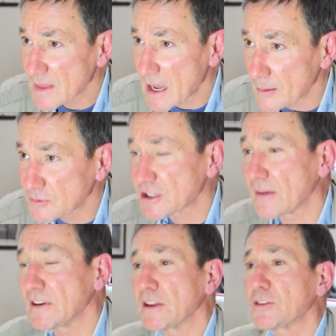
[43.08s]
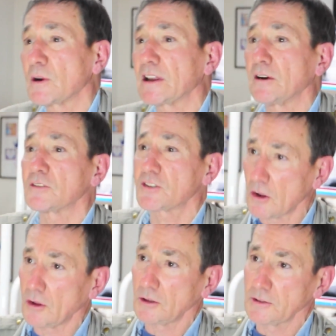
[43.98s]
I'm 73 years
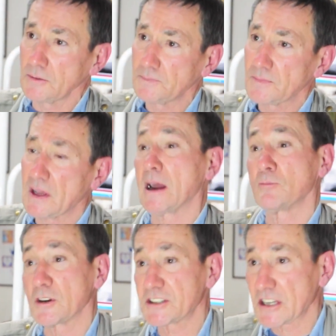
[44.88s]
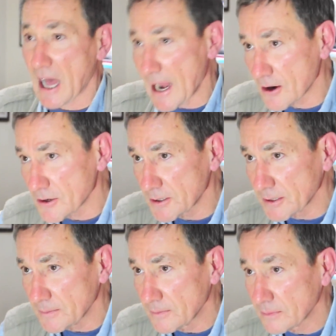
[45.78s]
old. I'm retired,
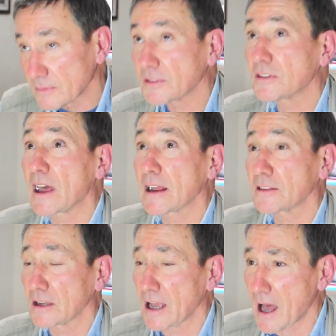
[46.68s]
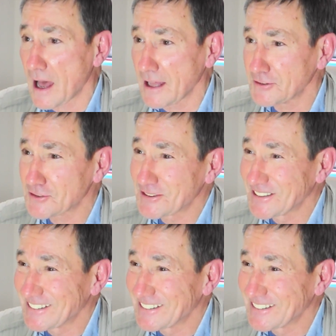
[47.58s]
thank the gods.